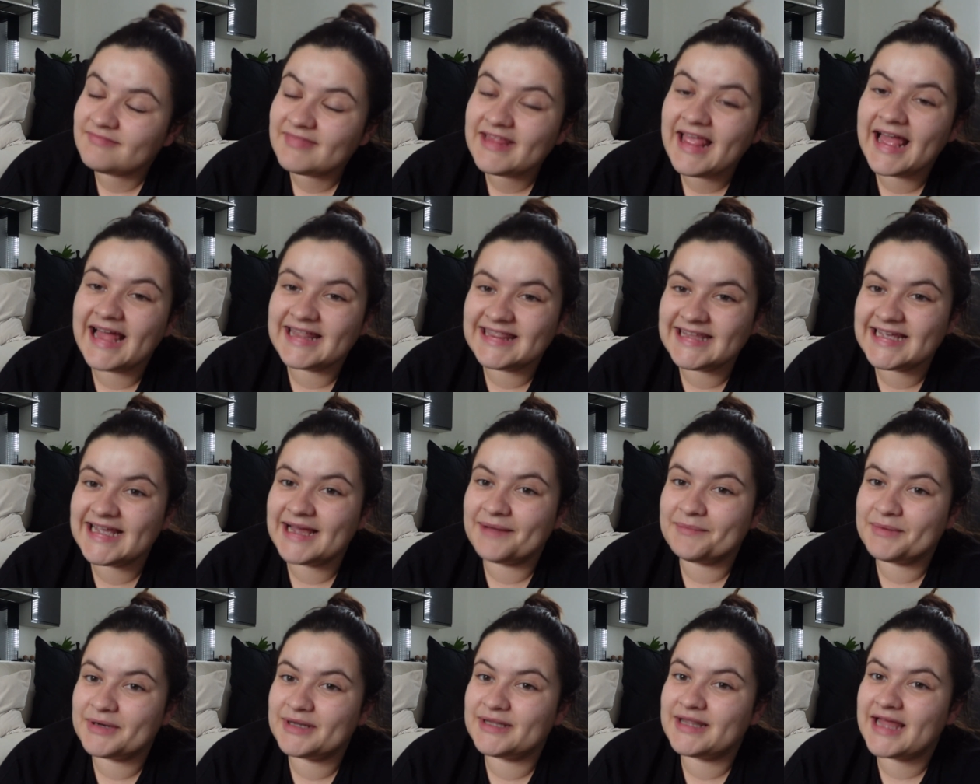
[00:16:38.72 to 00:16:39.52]
I think
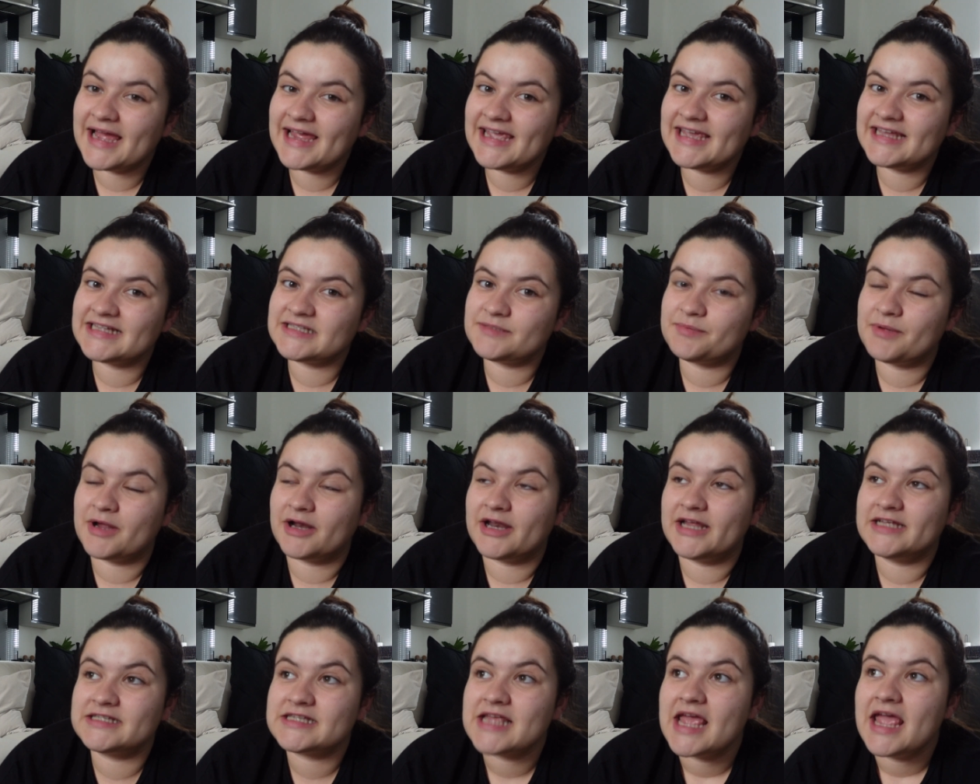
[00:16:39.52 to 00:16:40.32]
I'm gonna like it to be
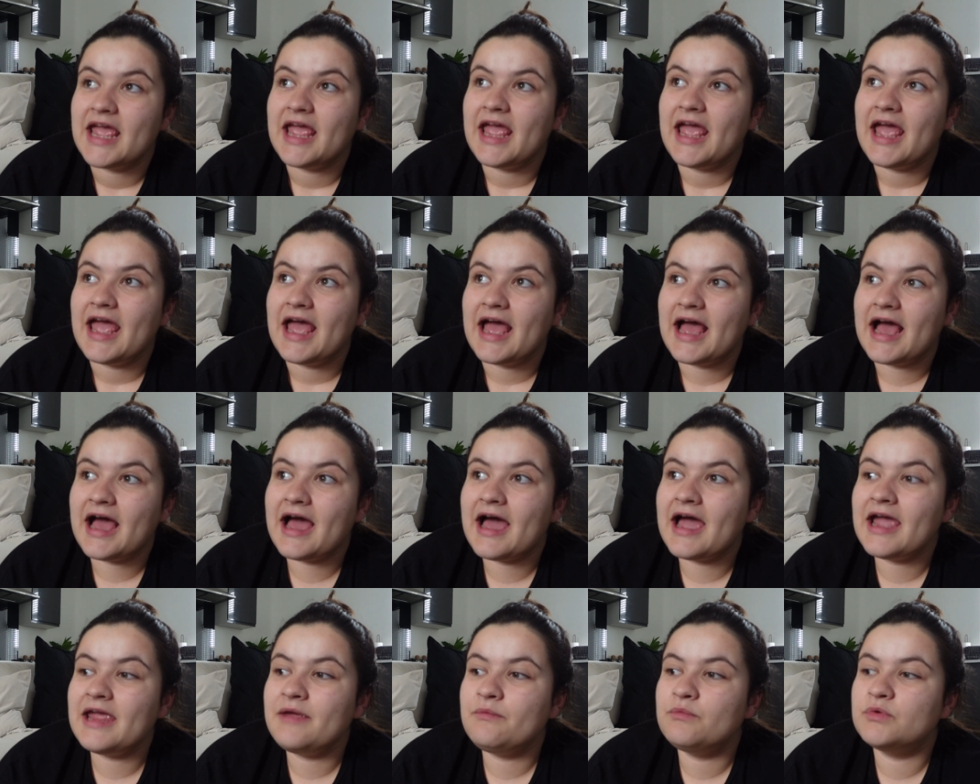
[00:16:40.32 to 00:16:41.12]
honest
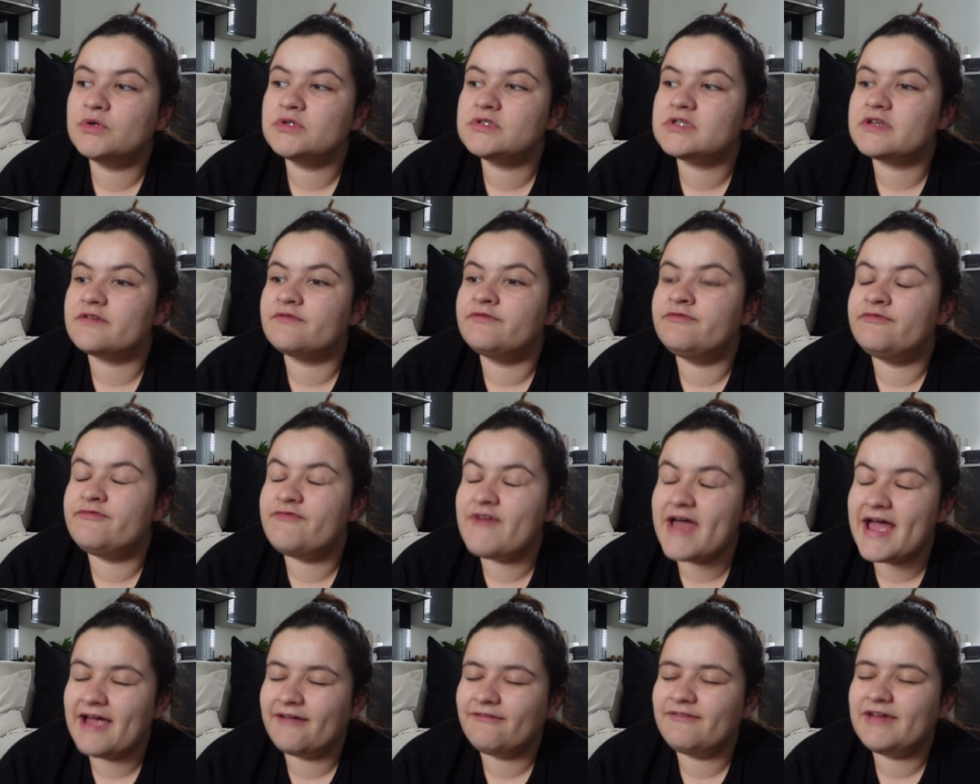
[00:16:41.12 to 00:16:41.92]
I was
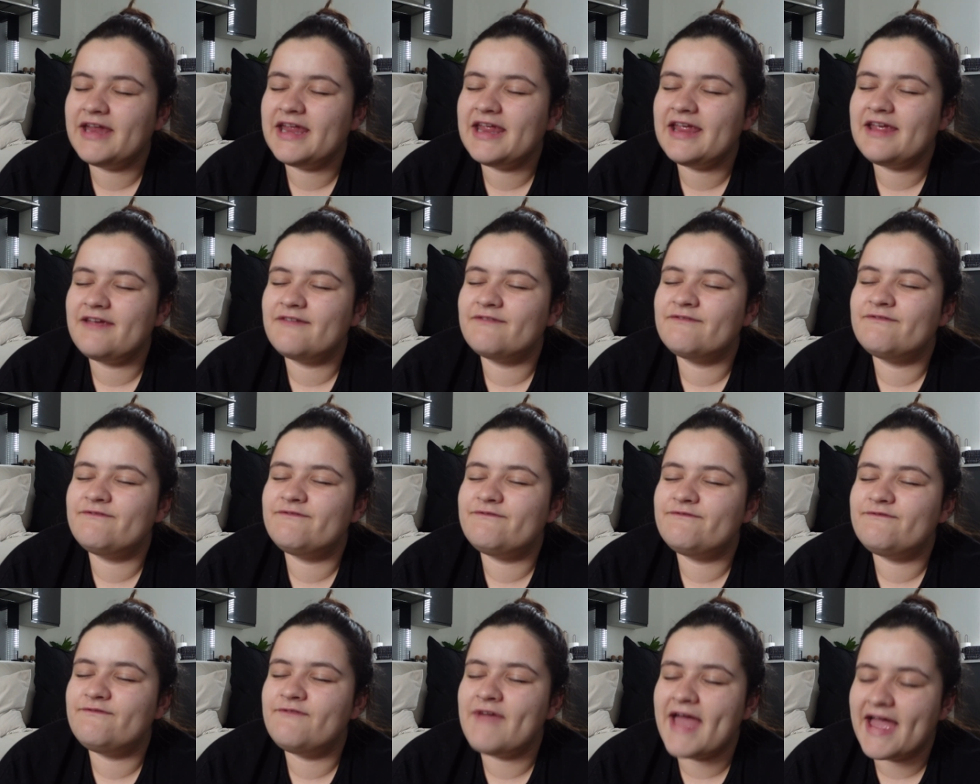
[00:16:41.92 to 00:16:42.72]
very
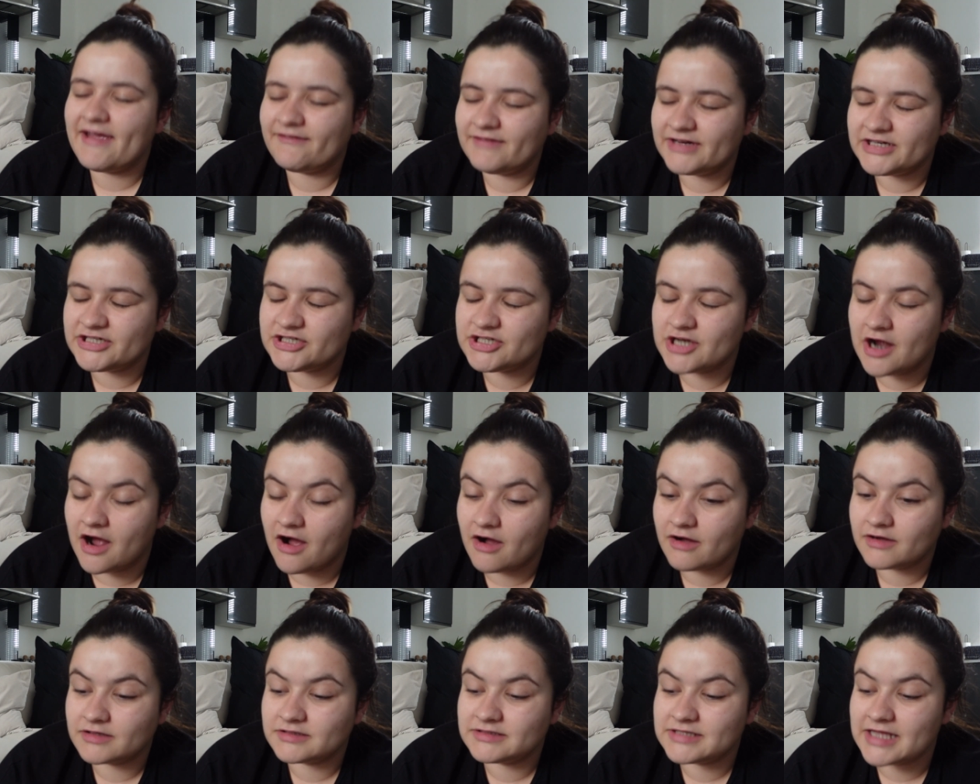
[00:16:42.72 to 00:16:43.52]
very
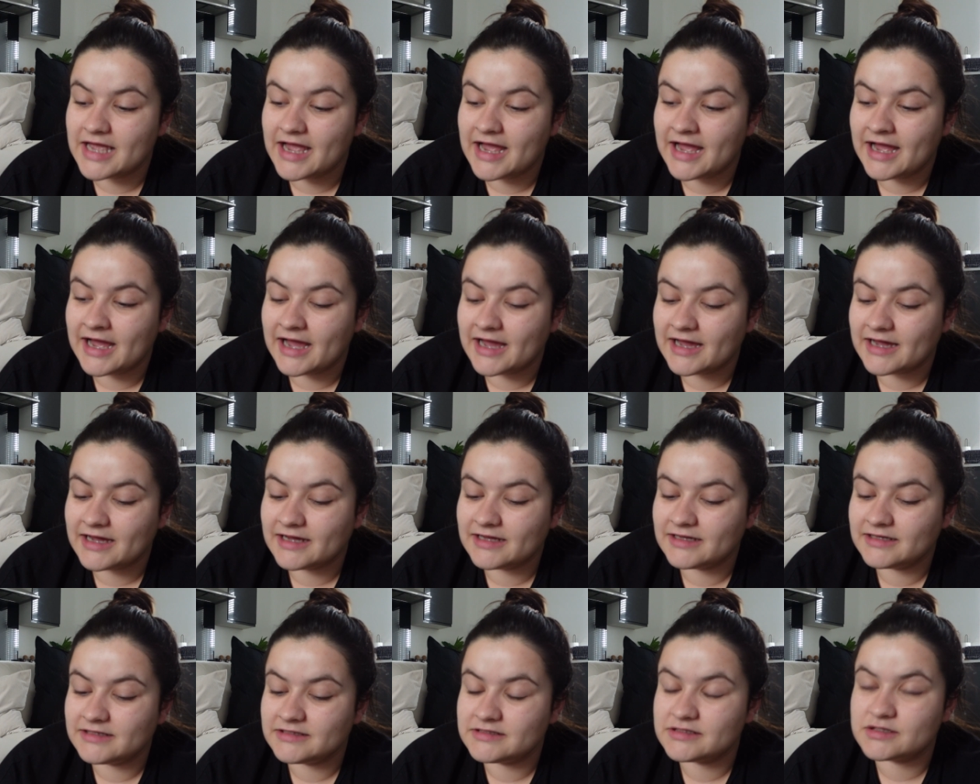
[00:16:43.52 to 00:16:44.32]
shocked at
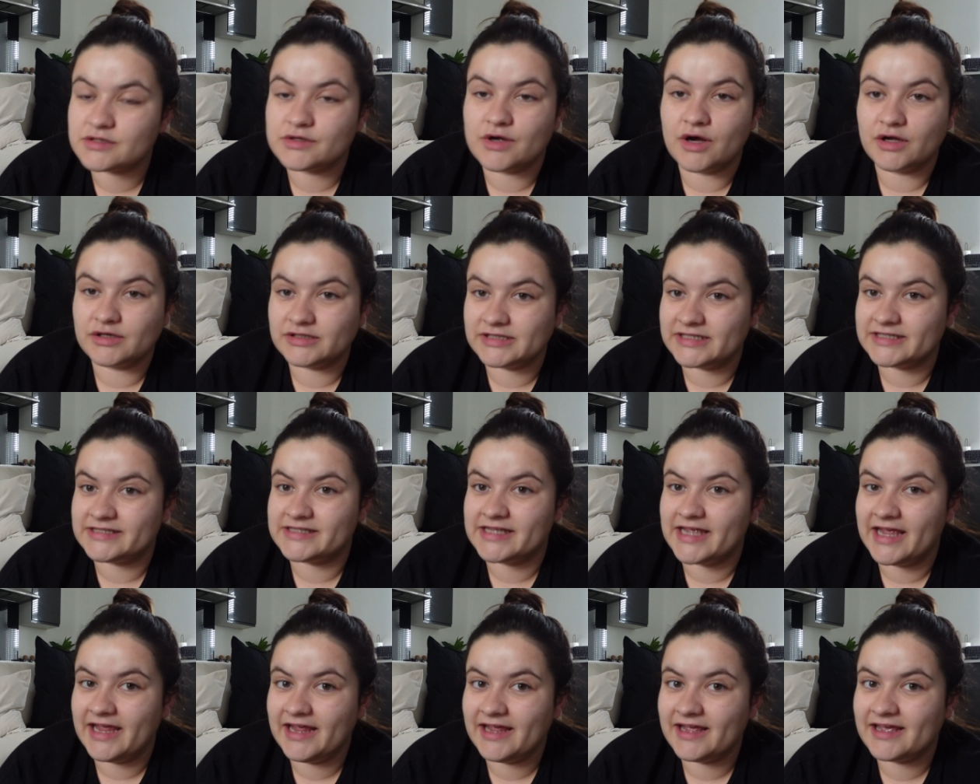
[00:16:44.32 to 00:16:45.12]
Scott
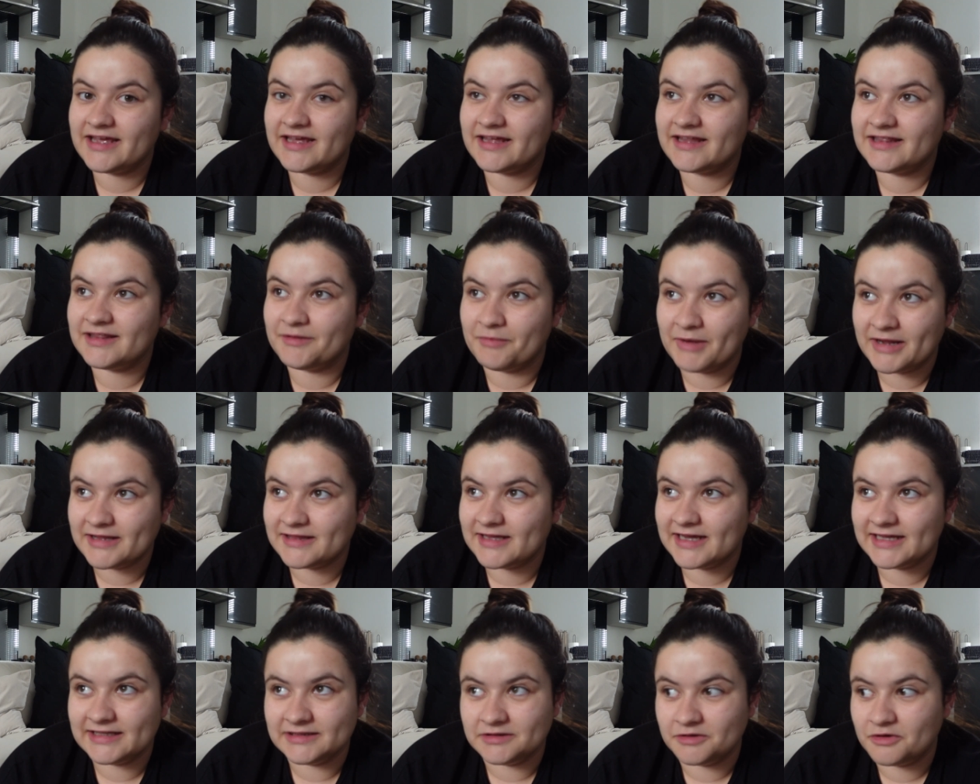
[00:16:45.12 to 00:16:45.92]
Disick the way
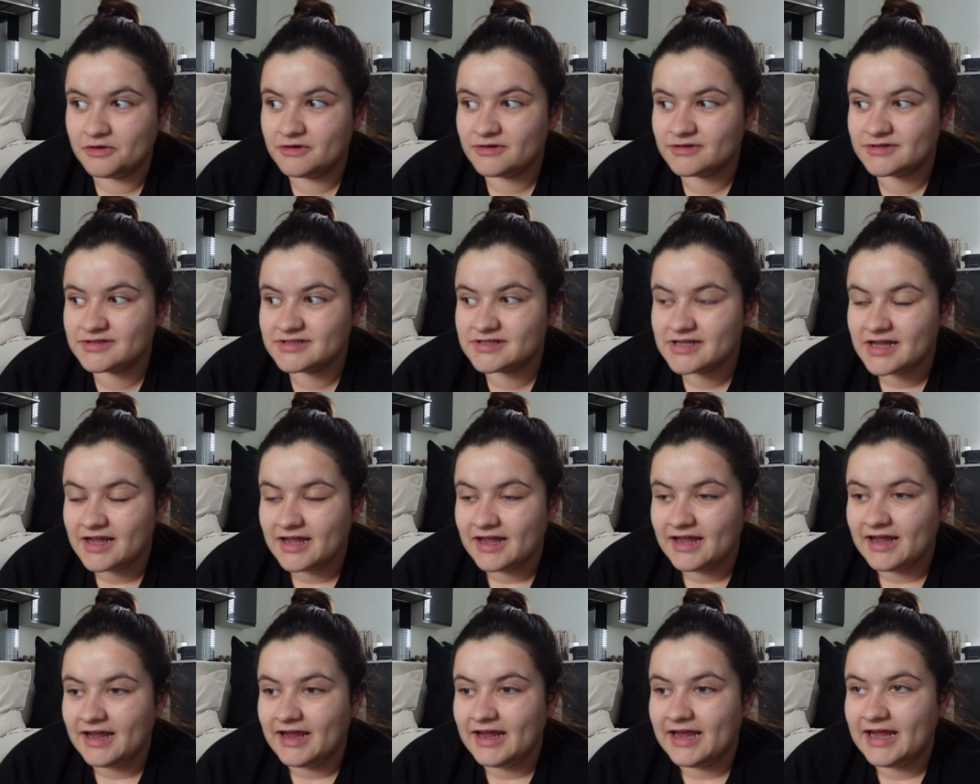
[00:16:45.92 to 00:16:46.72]
that he looks.
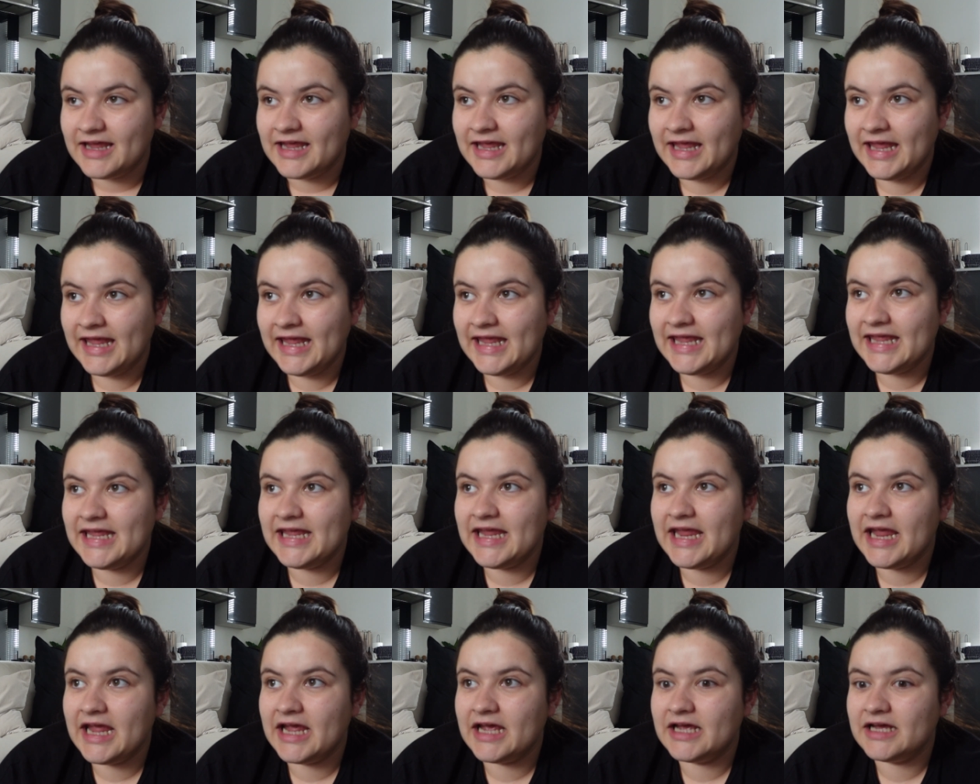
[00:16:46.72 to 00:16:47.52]

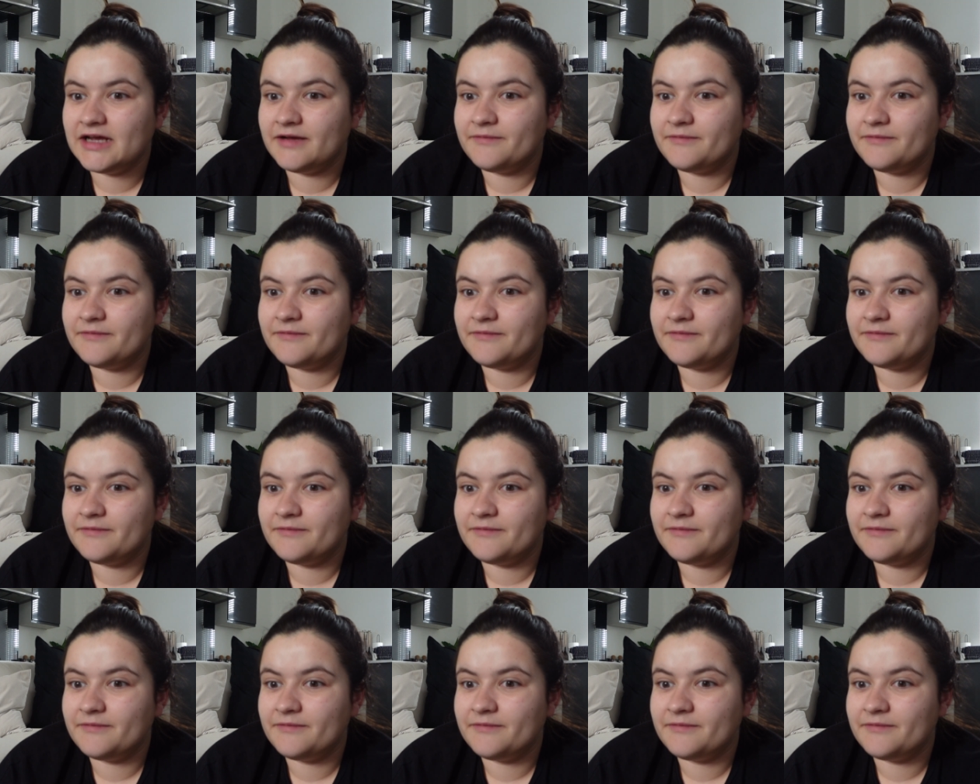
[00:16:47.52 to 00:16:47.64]
He,